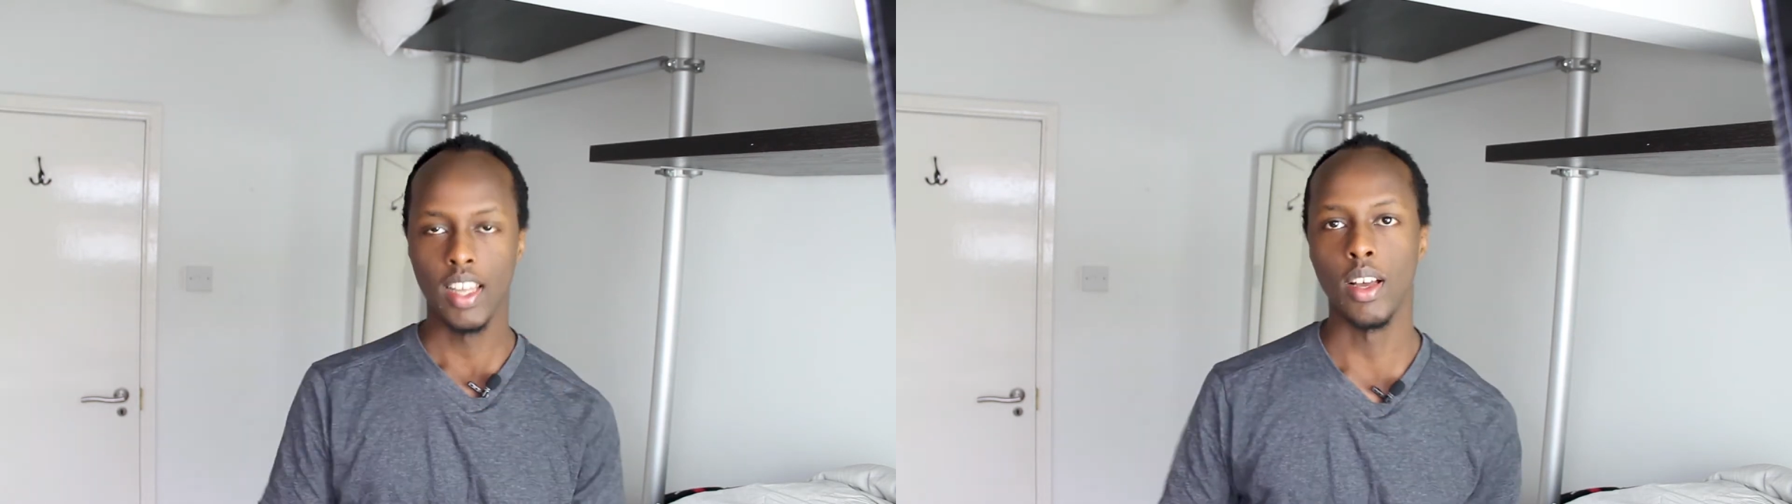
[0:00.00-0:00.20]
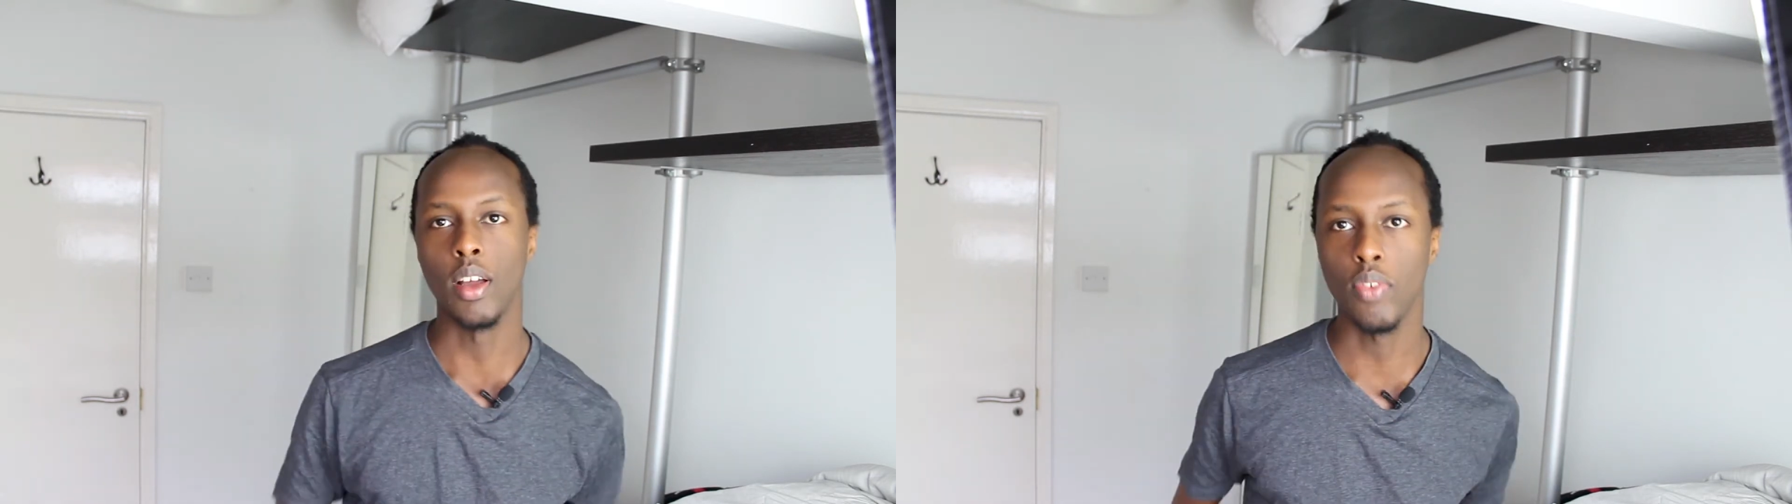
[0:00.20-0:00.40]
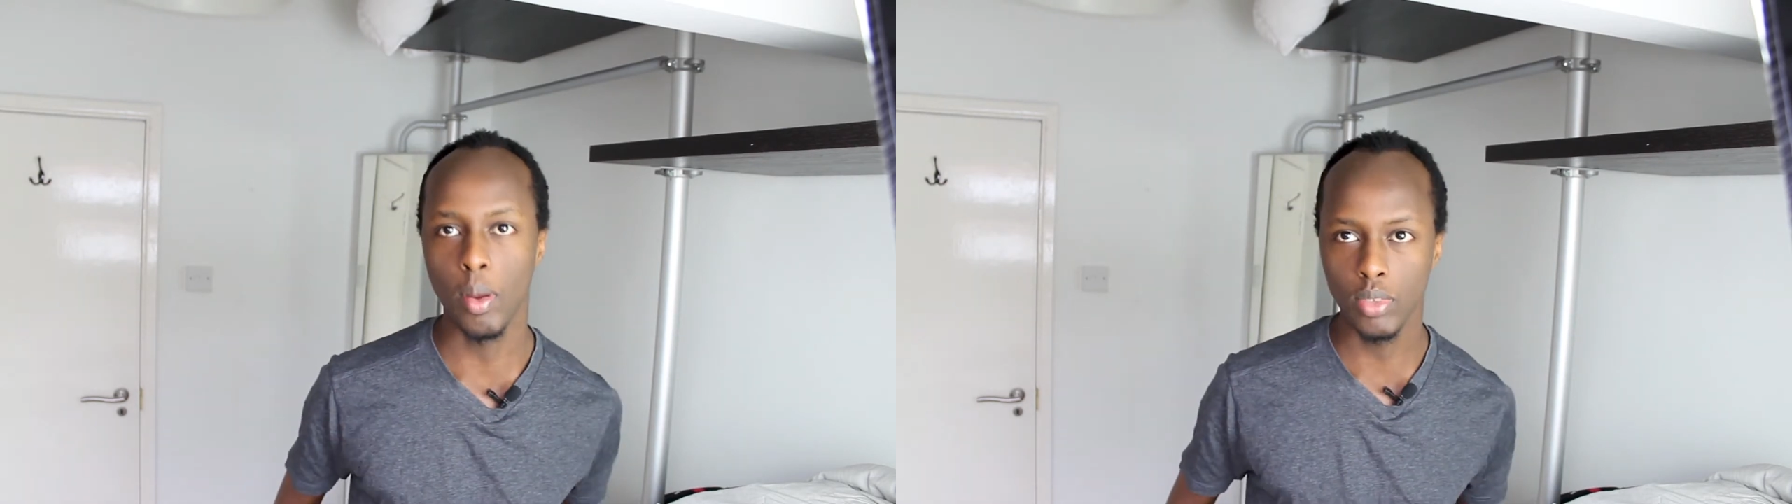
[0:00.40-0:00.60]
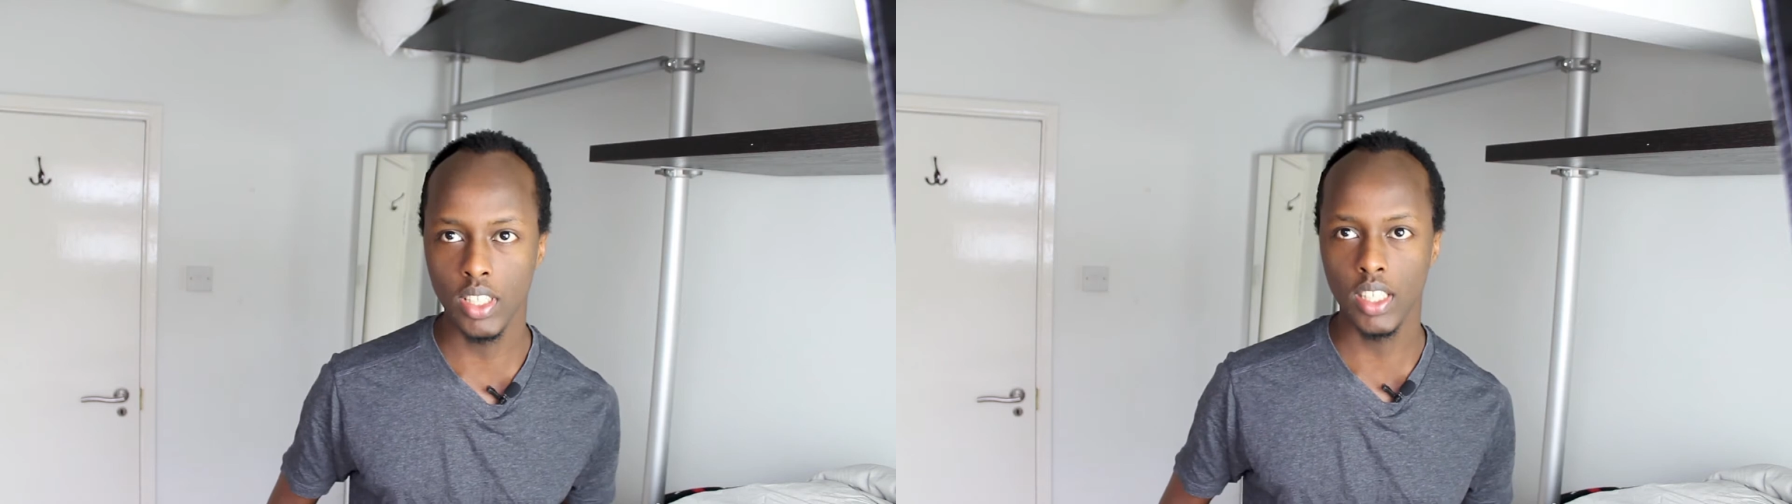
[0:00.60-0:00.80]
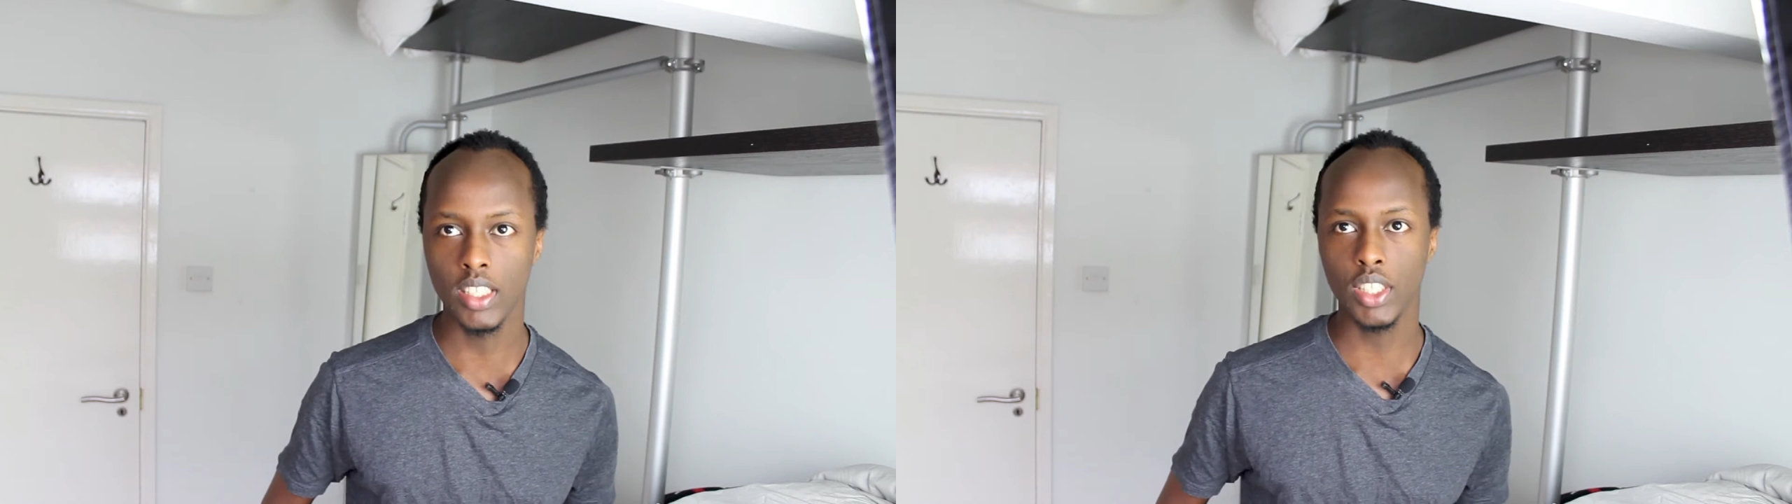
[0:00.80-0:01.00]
Now, if I'm to